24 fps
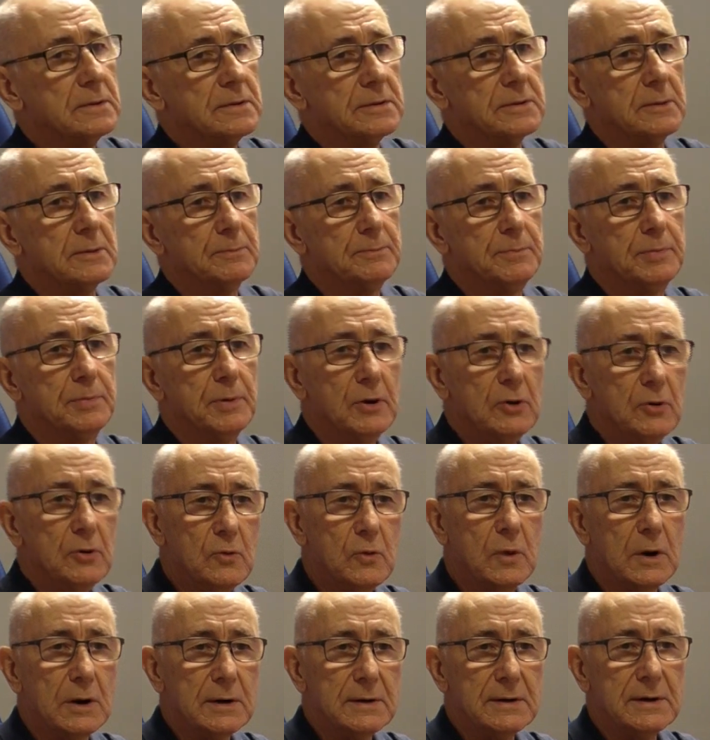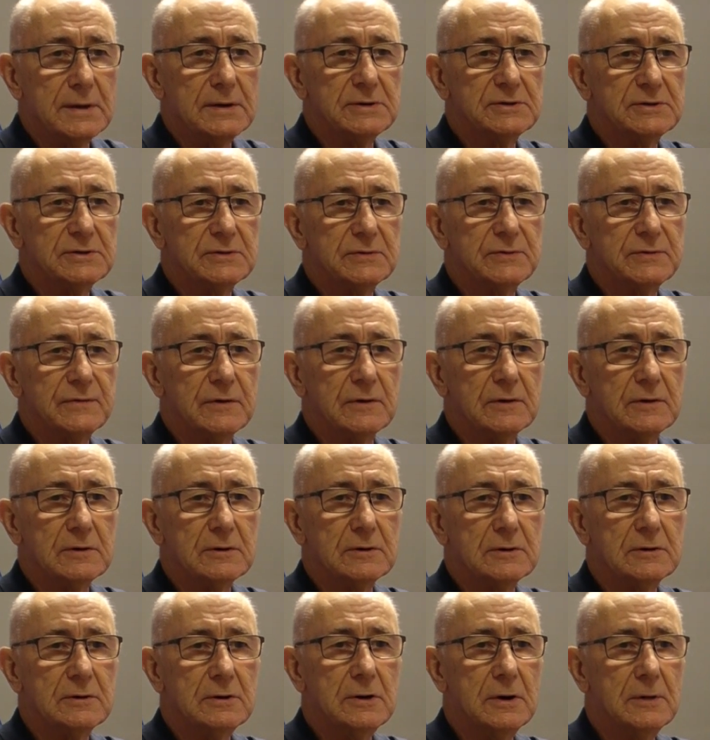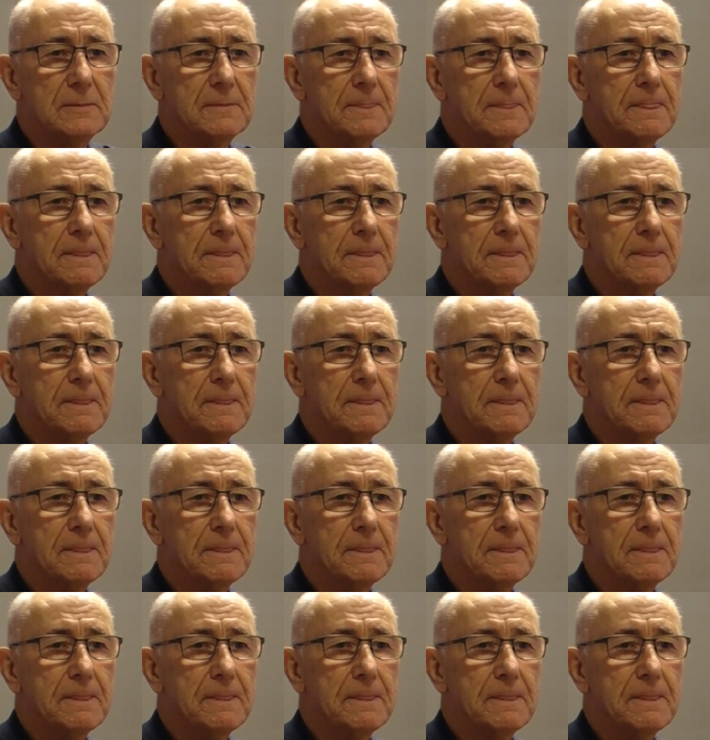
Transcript: The blue one is for